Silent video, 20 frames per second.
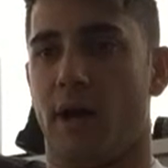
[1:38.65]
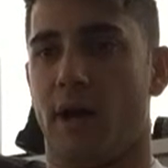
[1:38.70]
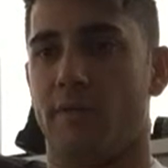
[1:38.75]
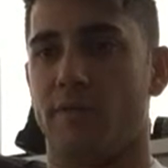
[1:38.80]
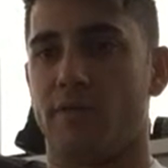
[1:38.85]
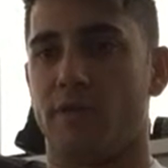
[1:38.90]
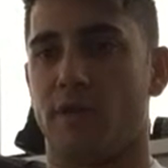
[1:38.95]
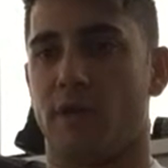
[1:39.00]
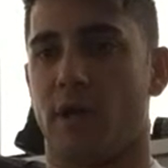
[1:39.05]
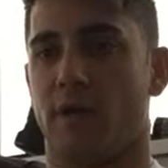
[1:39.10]

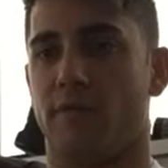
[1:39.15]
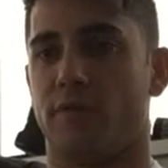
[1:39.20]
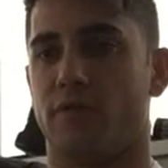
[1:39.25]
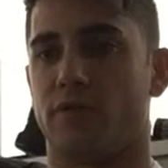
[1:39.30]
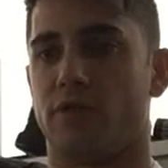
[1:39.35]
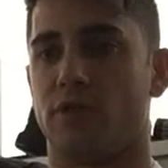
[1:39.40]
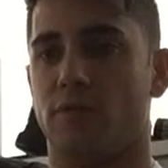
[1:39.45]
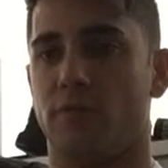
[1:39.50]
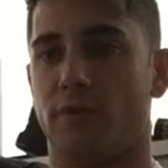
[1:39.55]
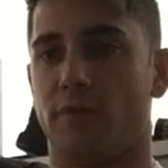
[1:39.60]
obviously have your
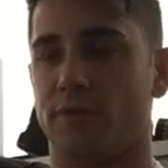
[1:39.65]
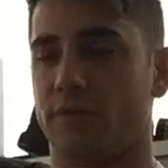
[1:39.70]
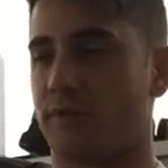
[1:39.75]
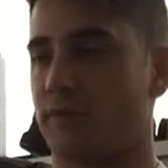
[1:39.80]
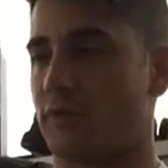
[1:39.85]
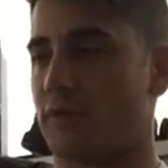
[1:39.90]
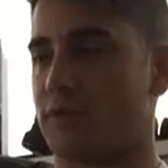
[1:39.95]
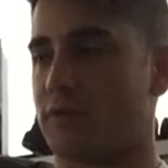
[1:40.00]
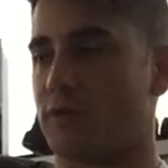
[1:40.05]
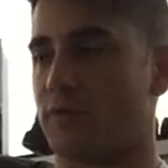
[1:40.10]
cheat meals
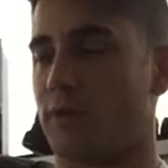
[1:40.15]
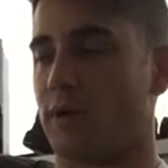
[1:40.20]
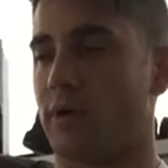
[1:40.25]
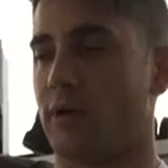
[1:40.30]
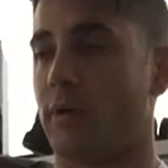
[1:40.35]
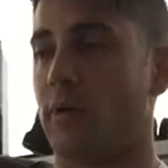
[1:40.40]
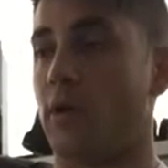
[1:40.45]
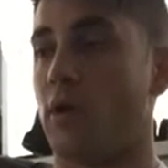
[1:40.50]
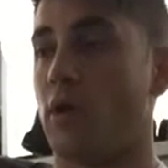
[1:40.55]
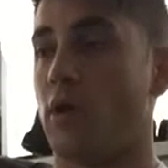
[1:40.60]
every once in a
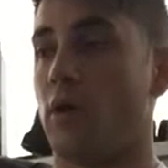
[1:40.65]
while.